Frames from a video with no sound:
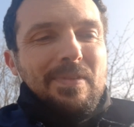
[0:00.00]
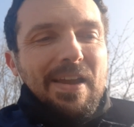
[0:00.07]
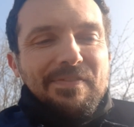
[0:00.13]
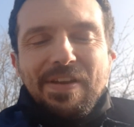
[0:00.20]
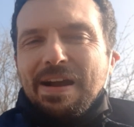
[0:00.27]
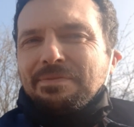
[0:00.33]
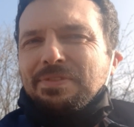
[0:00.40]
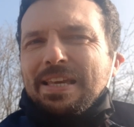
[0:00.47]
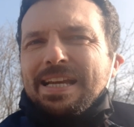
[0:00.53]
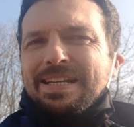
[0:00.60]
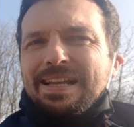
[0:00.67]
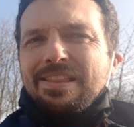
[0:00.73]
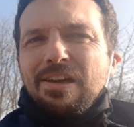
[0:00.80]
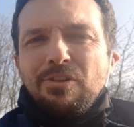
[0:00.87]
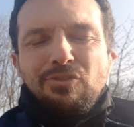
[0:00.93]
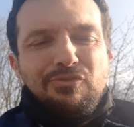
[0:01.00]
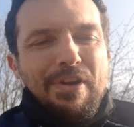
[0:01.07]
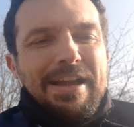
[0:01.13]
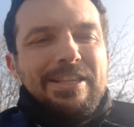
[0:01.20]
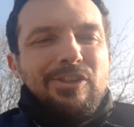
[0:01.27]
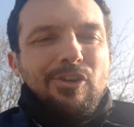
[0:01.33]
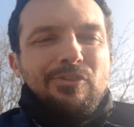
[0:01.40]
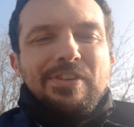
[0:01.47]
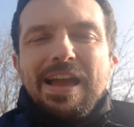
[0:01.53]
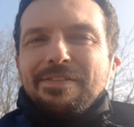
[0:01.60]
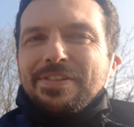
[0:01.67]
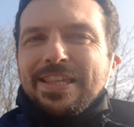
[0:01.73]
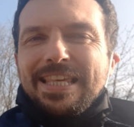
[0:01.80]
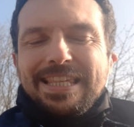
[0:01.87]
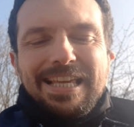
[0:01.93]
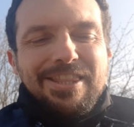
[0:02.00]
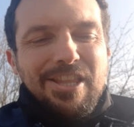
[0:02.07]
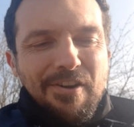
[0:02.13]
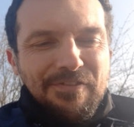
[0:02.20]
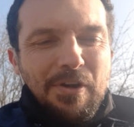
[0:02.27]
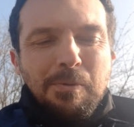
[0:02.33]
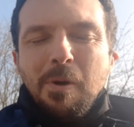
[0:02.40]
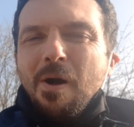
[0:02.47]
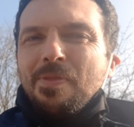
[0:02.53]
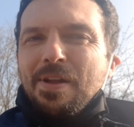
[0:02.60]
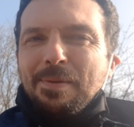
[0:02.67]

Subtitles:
If you haven't taken any of those raids on yet, this is another one.